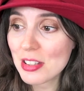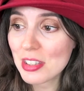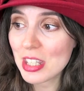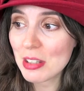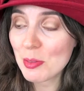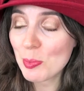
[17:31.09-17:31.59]

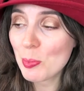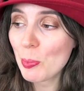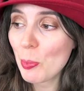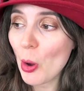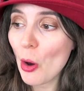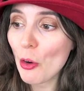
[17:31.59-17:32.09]
you
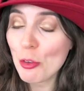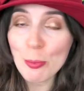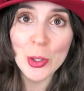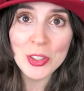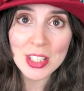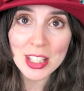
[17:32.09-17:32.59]
were
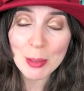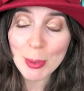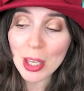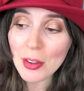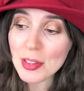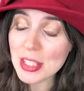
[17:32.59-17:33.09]
off-putting
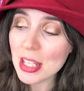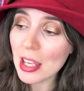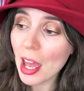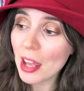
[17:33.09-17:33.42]
about it,